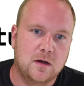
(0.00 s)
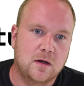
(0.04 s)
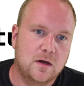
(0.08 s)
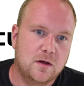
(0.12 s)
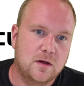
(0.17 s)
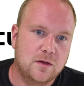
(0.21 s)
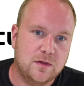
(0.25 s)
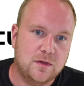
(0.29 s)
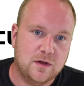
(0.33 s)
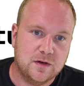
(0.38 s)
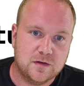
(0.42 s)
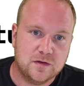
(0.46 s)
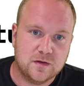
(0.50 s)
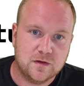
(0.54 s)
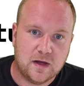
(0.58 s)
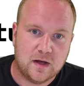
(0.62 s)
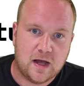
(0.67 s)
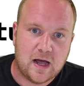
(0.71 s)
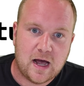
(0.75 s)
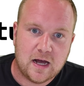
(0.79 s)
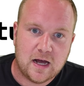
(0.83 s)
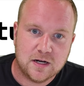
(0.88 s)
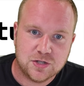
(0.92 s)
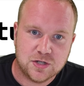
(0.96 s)
Thanks to the
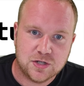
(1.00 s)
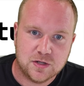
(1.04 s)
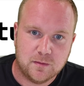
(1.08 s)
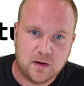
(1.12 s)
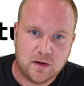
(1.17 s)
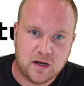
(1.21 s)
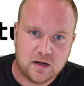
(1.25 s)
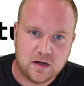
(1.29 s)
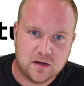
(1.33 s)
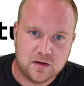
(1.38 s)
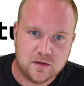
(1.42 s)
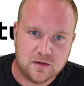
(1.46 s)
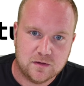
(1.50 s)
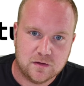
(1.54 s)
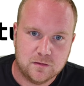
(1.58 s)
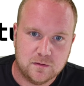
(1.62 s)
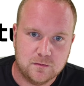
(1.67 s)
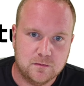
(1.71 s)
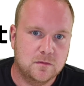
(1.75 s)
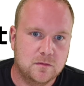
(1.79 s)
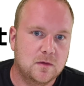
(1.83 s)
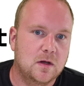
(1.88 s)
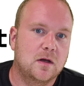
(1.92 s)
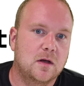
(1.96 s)
hashing mechanism,
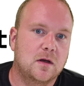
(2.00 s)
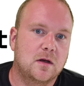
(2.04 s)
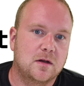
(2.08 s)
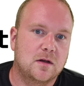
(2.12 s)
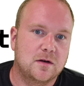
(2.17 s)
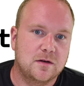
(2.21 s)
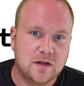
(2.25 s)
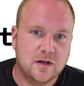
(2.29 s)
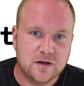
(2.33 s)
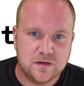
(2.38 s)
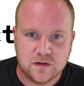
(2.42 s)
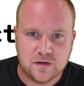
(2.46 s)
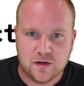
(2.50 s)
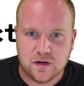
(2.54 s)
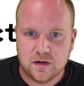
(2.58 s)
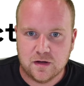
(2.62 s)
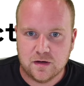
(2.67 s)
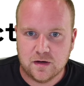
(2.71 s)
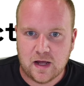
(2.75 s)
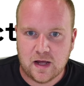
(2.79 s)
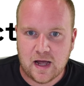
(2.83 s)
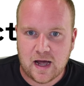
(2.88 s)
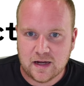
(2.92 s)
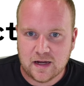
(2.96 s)
Nix can
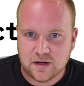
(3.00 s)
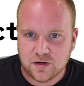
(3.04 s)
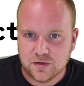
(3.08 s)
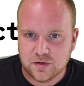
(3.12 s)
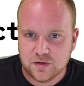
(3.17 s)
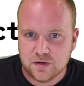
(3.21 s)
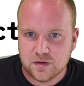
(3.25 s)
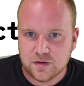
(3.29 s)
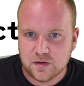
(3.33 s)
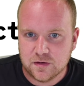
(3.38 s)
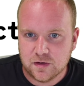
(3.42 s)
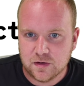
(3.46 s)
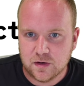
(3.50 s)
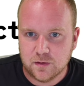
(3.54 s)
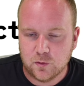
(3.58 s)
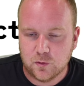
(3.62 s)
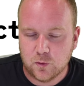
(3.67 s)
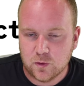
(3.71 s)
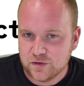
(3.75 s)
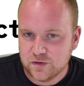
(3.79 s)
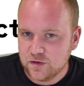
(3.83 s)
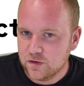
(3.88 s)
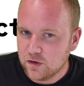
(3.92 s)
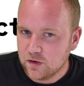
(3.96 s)
accurately determine
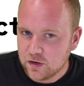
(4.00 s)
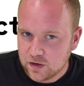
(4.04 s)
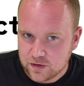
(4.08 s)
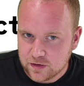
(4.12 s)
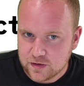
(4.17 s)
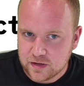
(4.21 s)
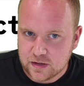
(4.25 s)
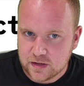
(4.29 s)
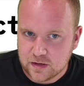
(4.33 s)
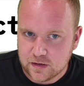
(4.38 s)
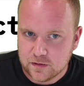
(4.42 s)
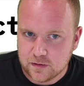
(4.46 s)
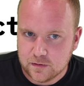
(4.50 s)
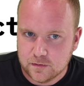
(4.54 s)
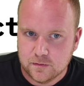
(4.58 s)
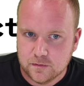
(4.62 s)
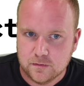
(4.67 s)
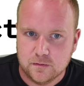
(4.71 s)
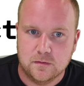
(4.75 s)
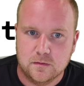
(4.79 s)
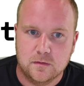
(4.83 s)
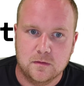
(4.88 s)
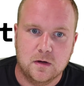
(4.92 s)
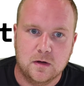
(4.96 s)
what's no longer needed.
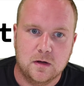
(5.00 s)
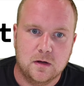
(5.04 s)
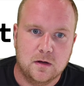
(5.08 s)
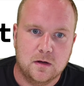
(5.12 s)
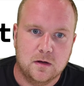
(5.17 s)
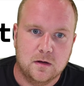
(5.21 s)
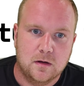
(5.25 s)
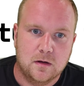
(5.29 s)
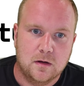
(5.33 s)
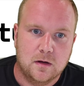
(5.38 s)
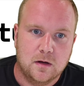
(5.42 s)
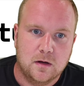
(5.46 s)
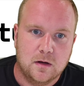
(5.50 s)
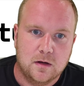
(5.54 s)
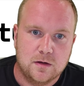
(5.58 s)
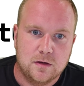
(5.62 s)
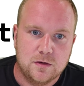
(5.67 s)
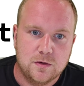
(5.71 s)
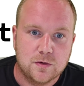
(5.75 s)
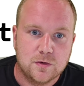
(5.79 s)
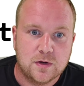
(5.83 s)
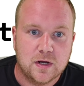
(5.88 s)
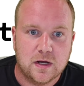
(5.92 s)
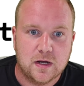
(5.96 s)
You
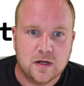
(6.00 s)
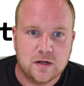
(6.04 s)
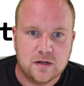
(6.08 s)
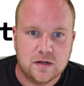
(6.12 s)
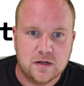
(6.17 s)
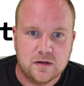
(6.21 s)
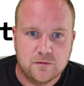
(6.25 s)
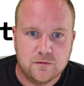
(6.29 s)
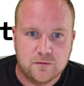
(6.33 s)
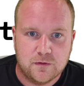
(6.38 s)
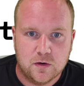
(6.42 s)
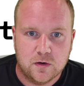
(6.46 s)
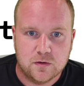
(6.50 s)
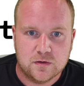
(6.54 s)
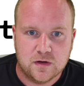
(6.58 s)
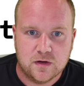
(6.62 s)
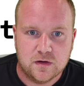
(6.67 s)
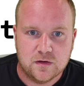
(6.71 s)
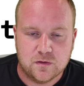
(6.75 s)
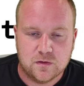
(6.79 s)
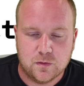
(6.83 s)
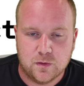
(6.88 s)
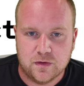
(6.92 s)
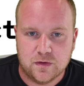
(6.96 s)
can invoke
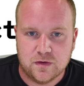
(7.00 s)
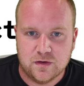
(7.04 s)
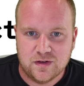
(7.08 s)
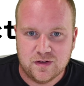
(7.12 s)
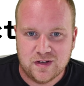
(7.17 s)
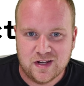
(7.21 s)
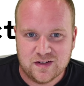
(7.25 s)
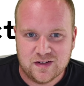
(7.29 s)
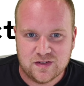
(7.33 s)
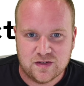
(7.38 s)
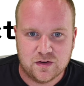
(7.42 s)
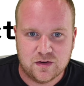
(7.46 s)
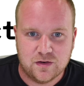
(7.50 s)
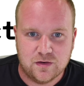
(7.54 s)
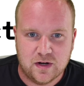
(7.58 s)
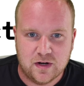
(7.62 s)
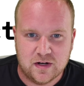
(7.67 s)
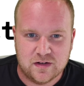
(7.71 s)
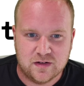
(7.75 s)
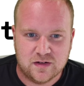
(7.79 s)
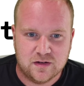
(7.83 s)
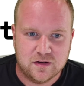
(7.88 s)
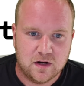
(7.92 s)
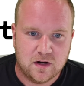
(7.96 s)
this with Nix collect
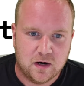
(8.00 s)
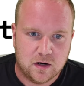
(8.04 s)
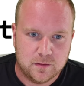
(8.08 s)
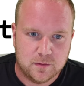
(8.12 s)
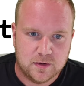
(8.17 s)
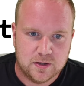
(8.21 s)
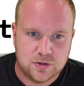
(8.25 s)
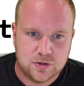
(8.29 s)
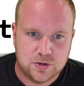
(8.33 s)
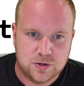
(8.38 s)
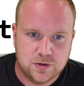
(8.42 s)
garbage.